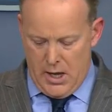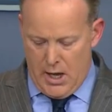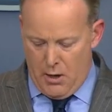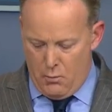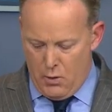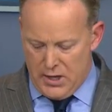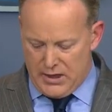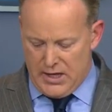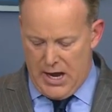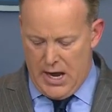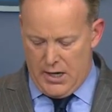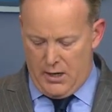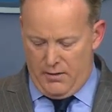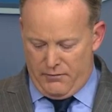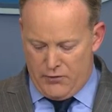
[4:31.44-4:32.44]
And with
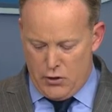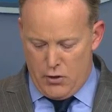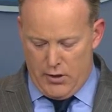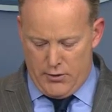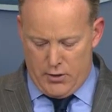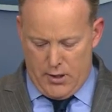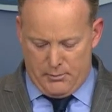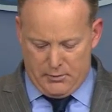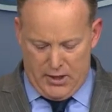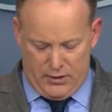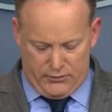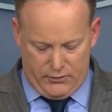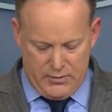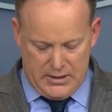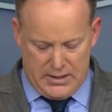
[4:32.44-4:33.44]
that, a few other
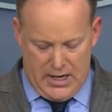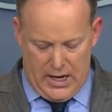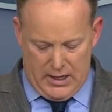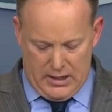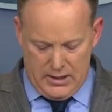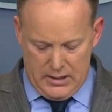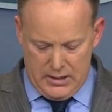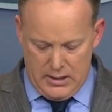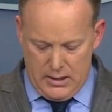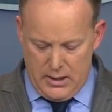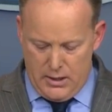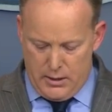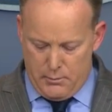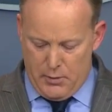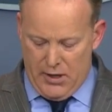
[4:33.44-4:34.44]
updates from the day.
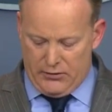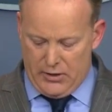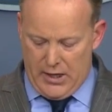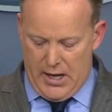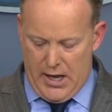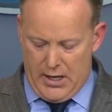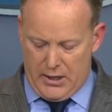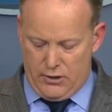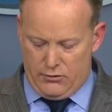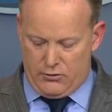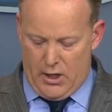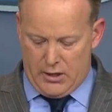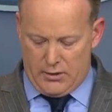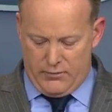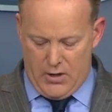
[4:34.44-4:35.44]
The president had a
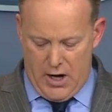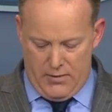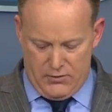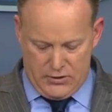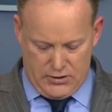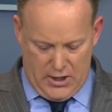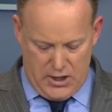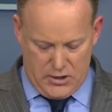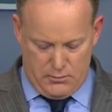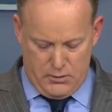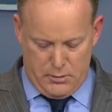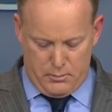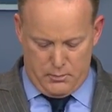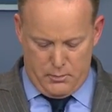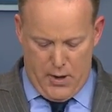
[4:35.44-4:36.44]
constructive conversation
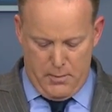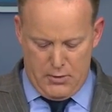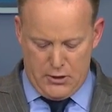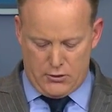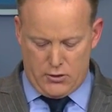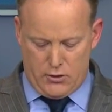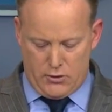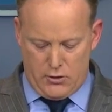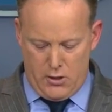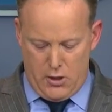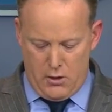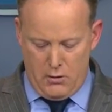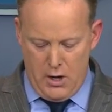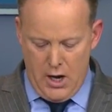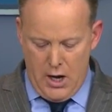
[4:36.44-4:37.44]
with Prime Minister
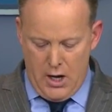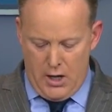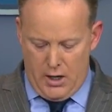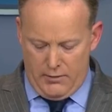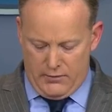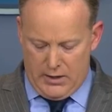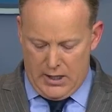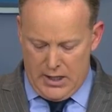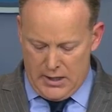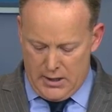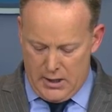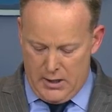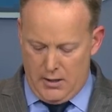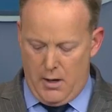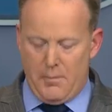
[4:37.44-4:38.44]
Trudeau of
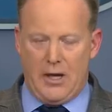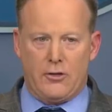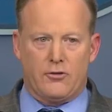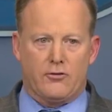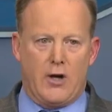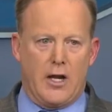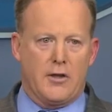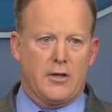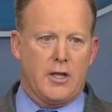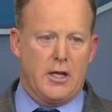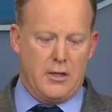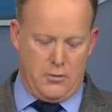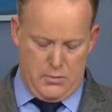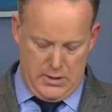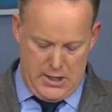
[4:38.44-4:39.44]
Canada about
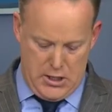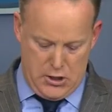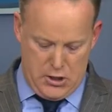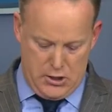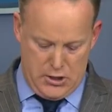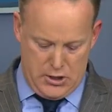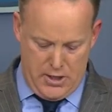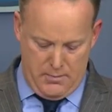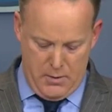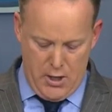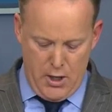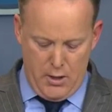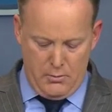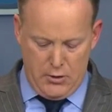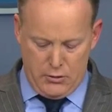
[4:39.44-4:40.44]
strengthening the relationship
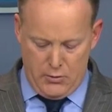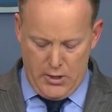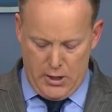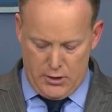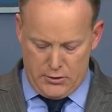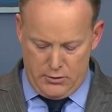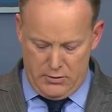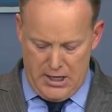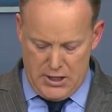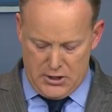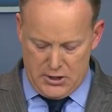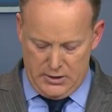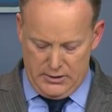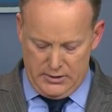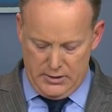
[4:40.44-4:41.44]
between our two
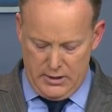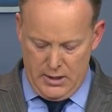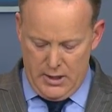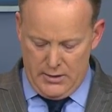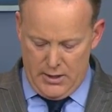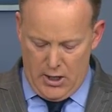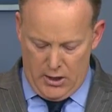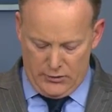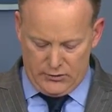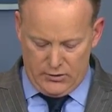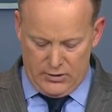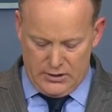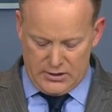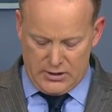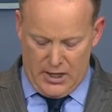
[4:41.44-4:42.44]
nations. They also
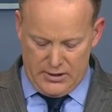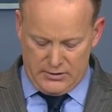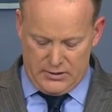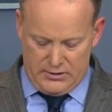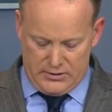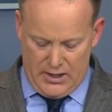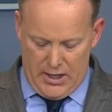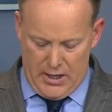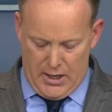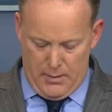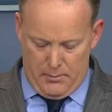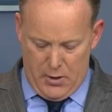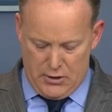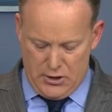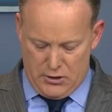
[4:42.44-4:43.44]
discussed setting
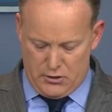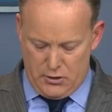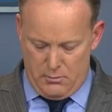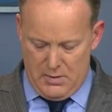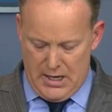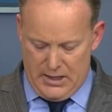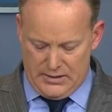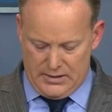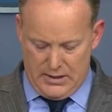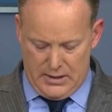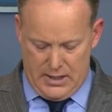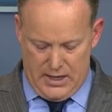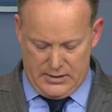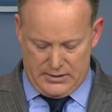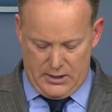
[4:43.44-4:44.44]
up additional meetings in the
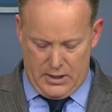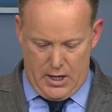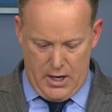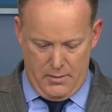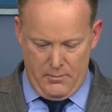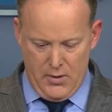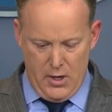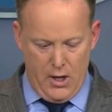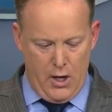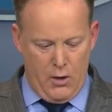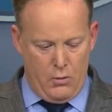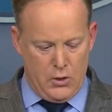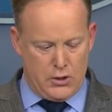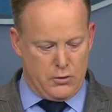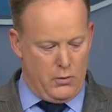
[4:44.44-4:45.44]
days to come,
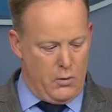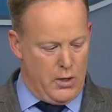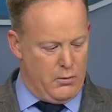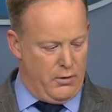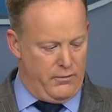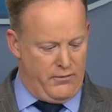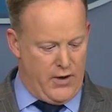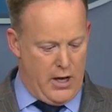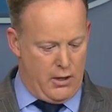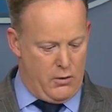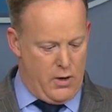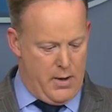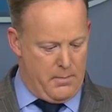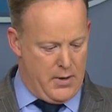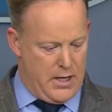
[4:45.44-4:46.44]
which we will
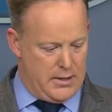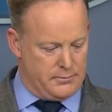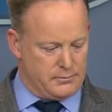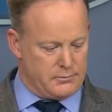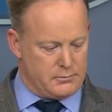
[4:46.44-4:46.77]
follow up on.